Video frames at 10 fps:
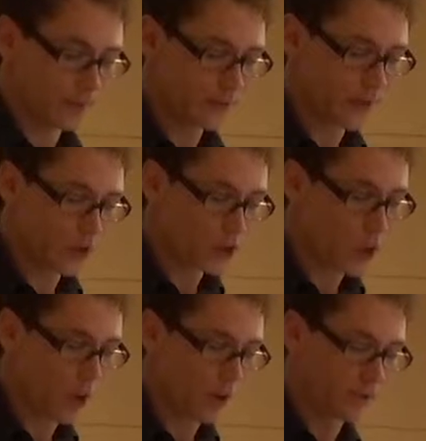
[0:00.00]
thus
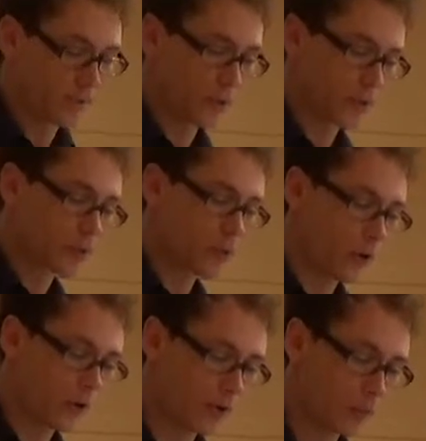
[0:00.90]
calling for
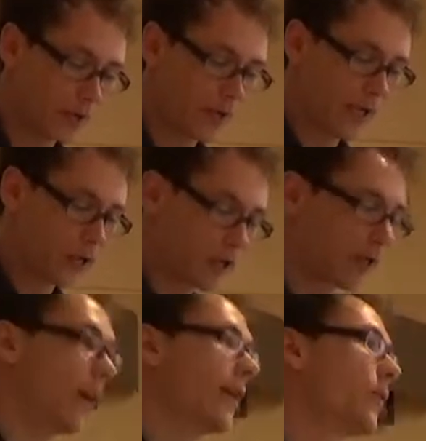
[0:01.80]
stronger
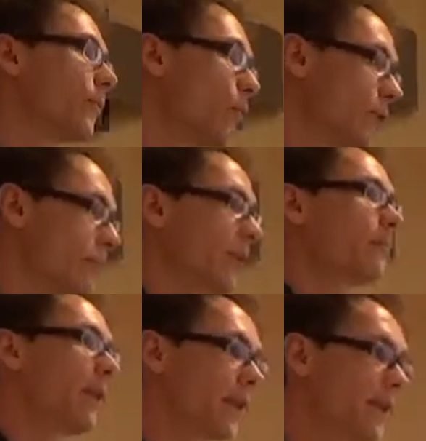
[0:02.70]
regulation and
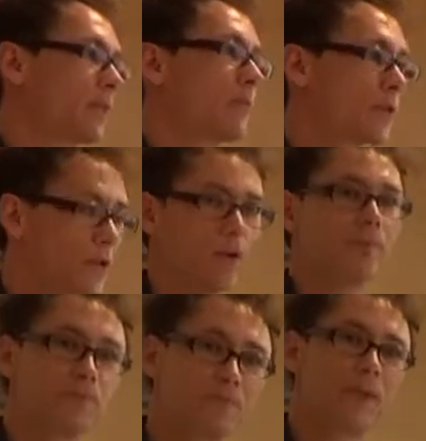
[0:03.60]
enforcement mechanisms.
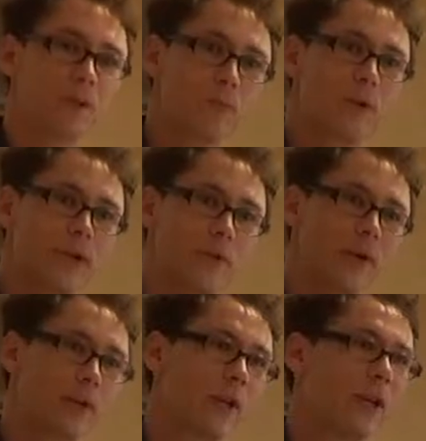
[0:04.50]
So yeah,
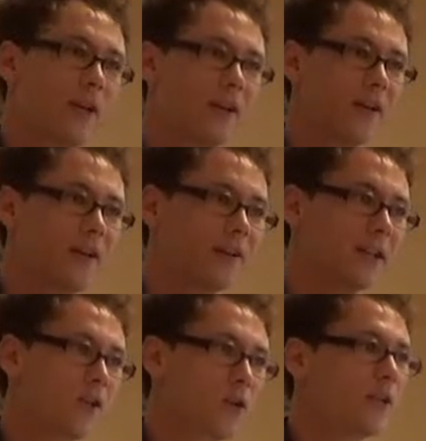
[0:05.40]
we will
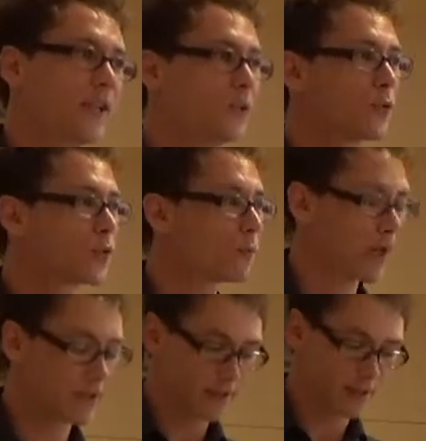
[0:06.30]
continue to
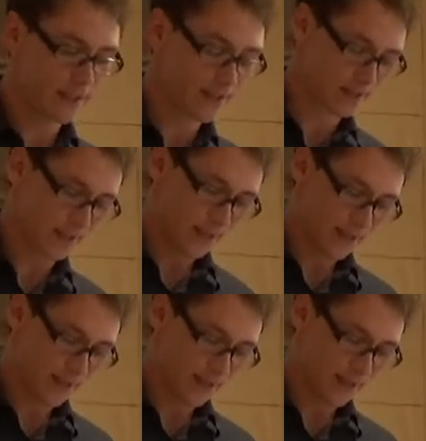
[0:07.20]
spread this